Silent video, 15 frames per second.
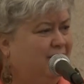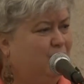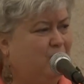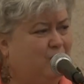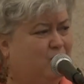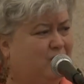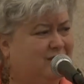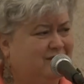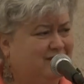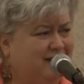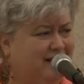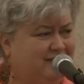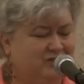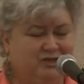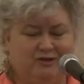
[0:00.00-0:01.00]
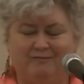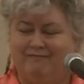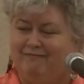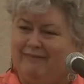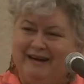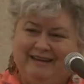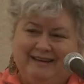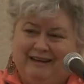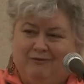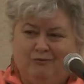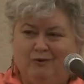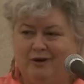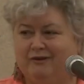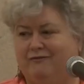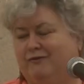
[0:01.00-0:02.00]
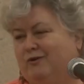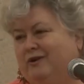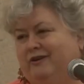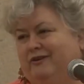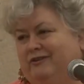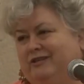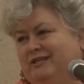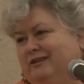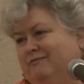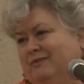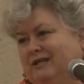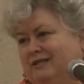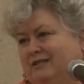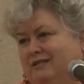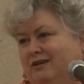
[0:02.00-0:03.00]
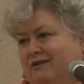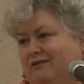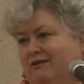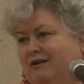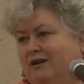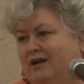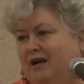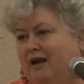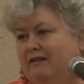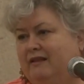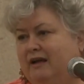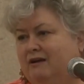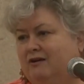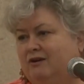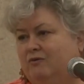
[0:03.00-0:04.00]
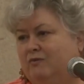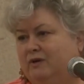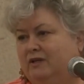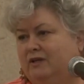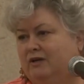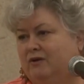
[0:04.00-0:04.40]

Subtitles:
What worked last year might not work for your team this year, and that could really